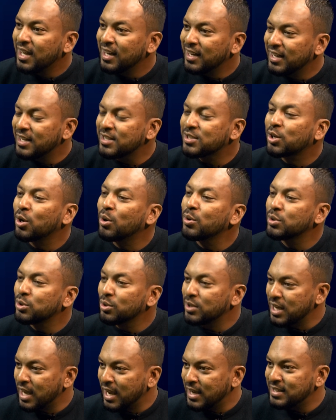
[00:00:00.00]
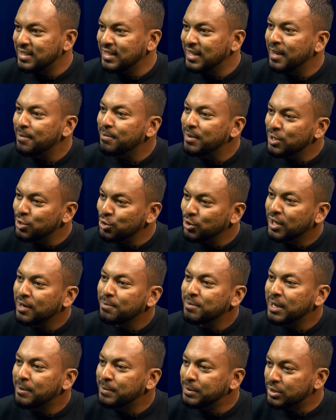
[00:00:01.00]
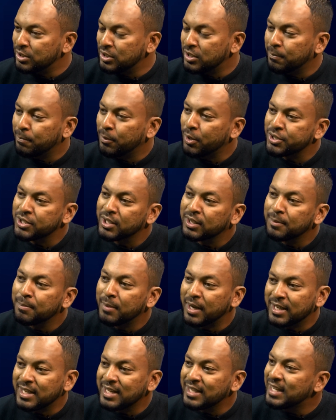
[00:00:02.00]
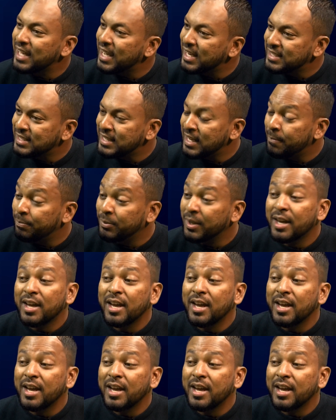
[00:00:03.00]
Let's go to the ATM and you can be able to deposit the money in the ATM.